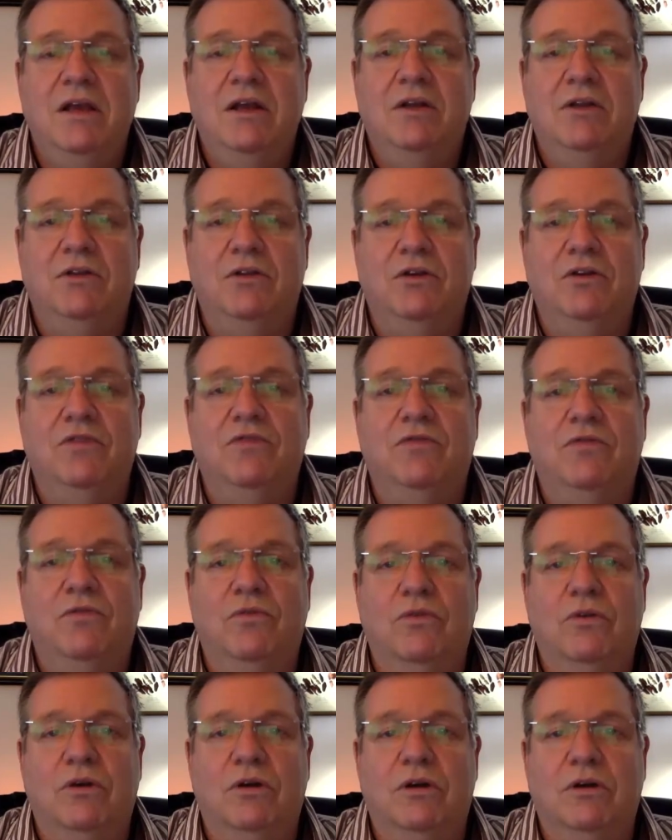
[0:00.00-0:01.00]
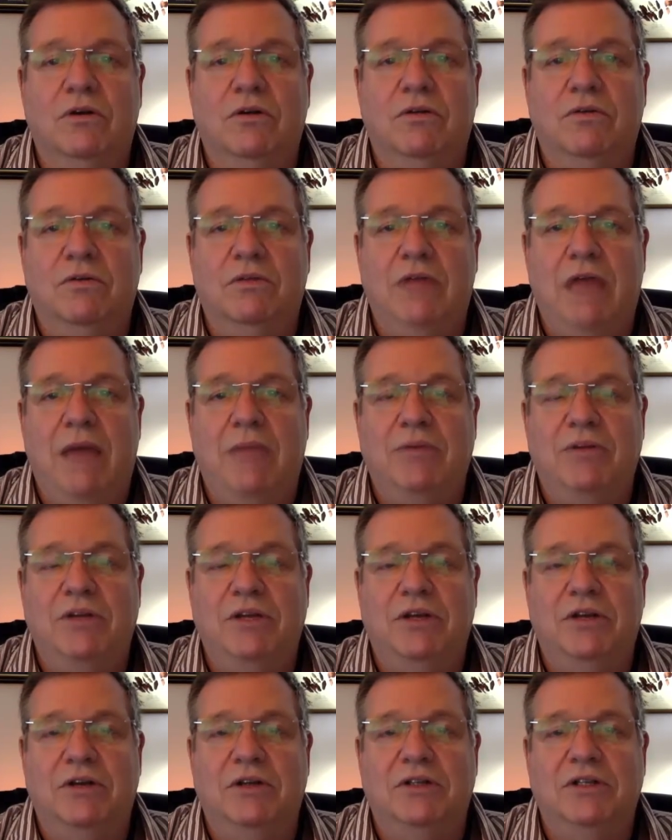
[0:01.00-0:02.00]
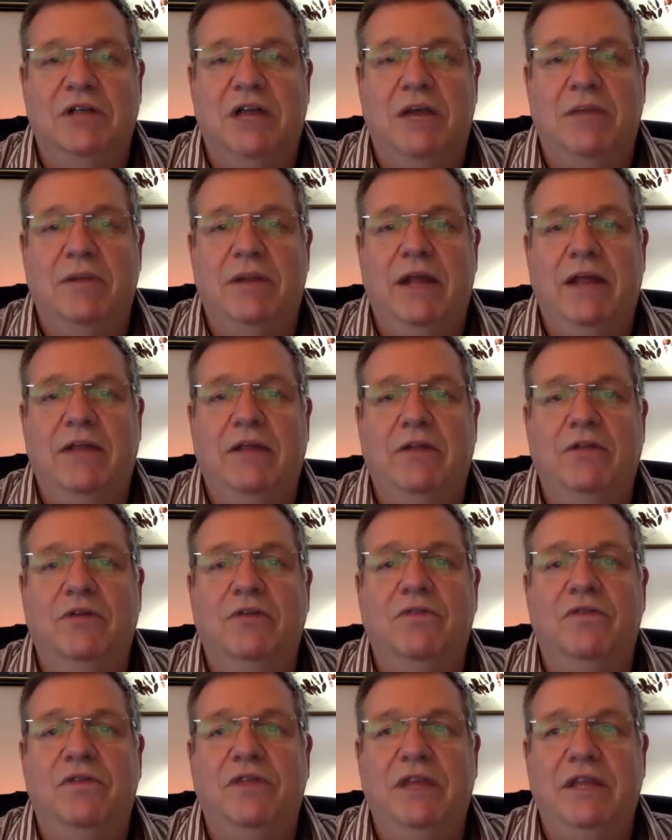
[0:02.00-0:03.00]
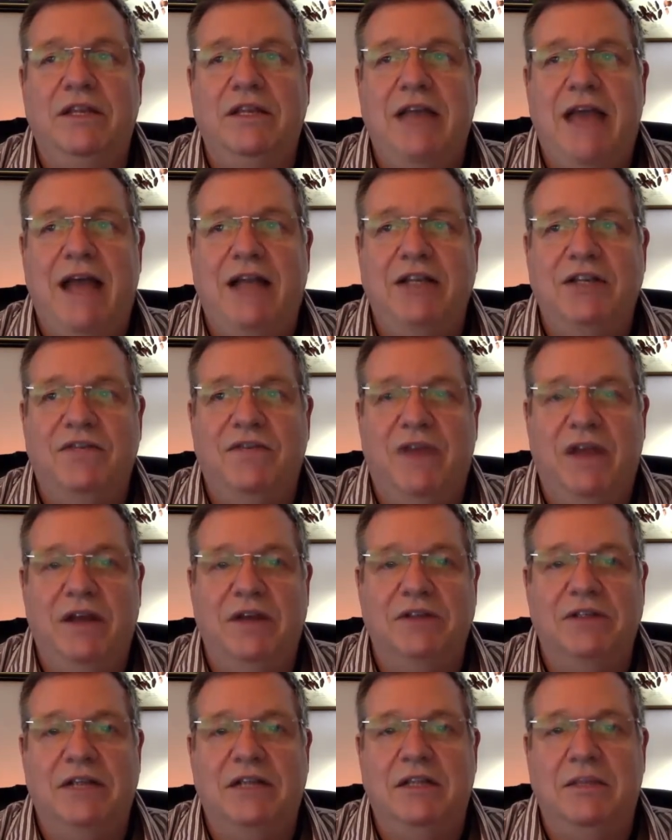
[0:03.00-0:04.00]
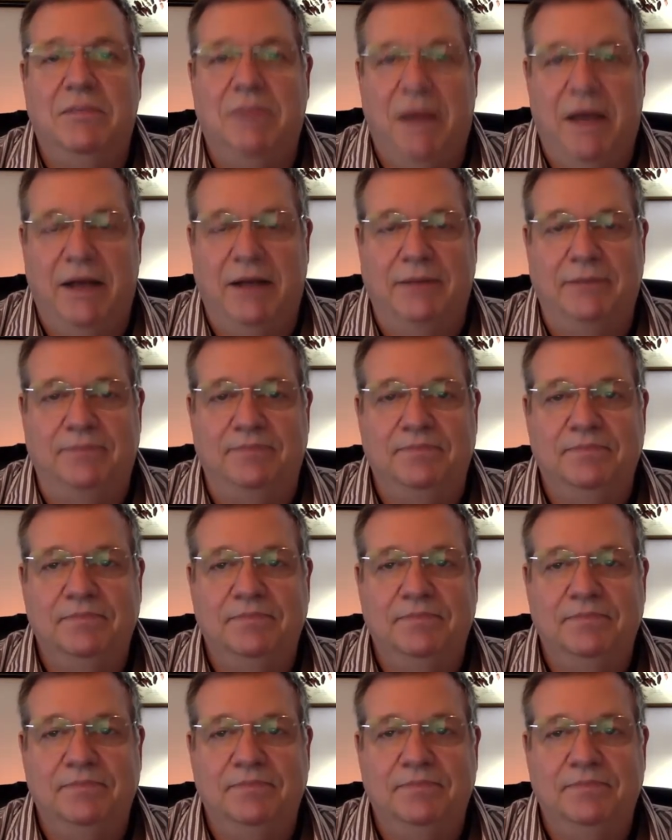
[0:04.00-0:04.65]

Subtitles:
look for that particular assignment, and then look for the attached files at the bottom.